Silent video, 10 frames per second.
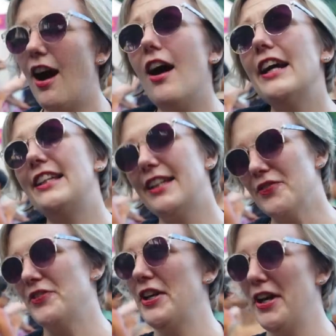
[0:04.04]
I
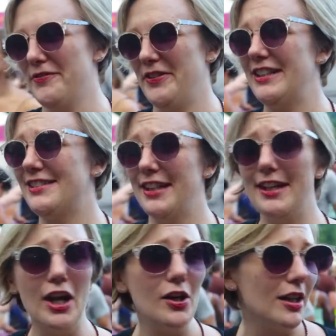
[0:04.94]
love the night feast, and I
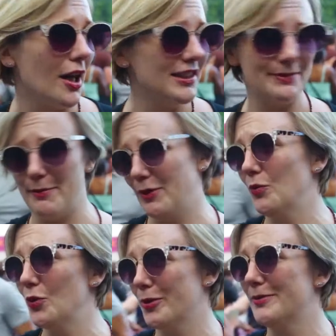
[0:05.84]
know loads of people in
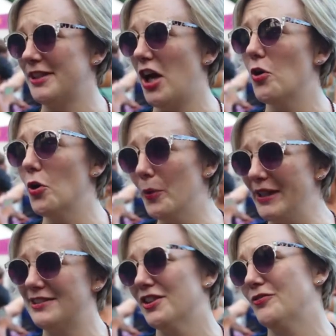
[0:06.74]
Walthamstow
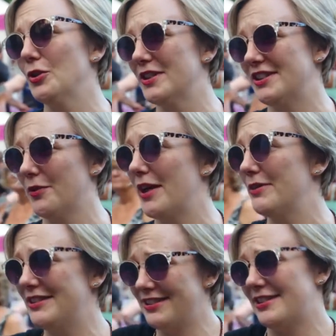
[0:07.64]
always look forward to it.
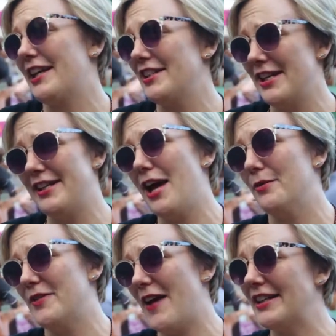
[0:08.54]
It's the second year
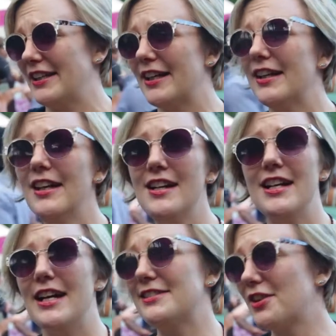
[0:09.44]
now we've had it.
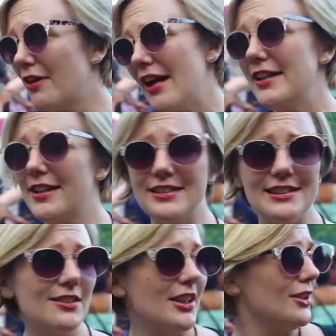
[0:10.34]
It's great because
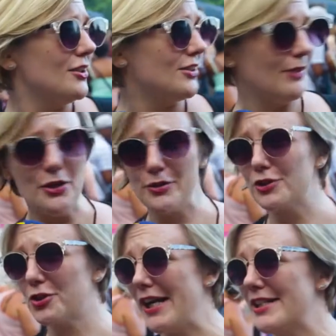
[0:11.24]
it's like lots of local
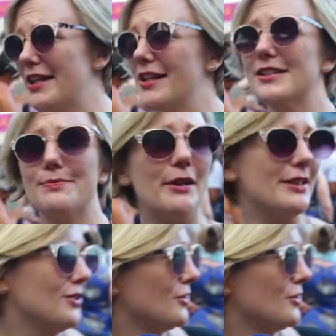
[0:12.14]
traders, but it's